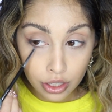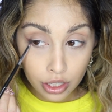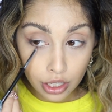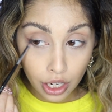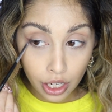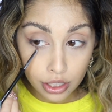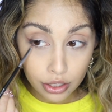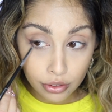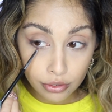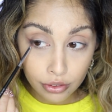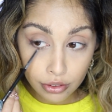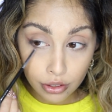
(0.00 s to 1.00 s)
kind
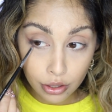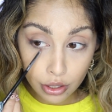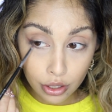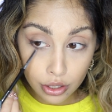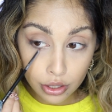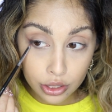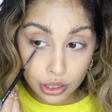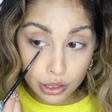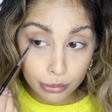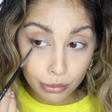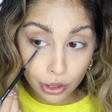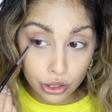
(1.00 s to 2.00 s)
of
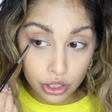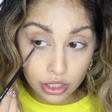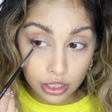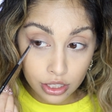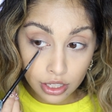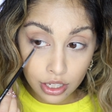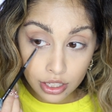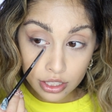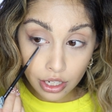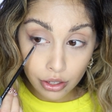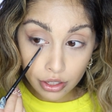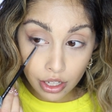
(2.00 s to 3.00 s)
smudge it
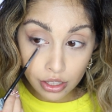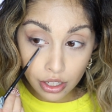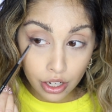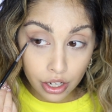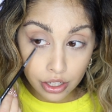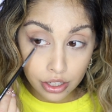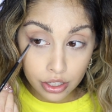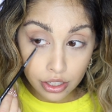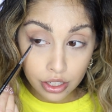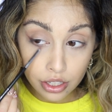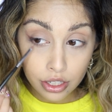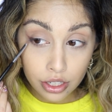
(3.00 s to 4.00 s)
down that line
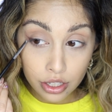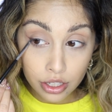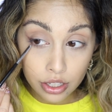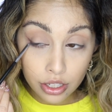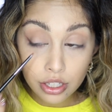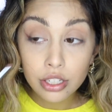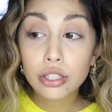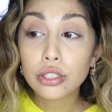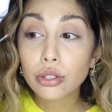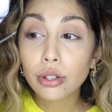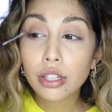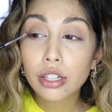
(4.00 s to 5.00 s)

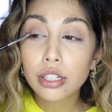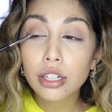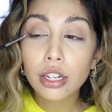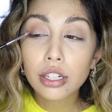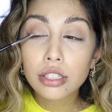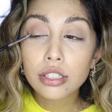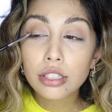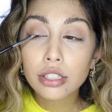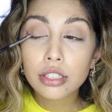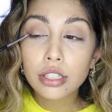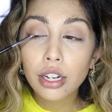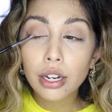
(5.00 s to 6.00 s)
so it connects the
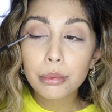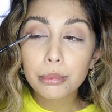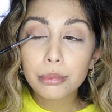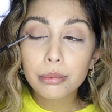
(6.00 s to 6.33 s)
top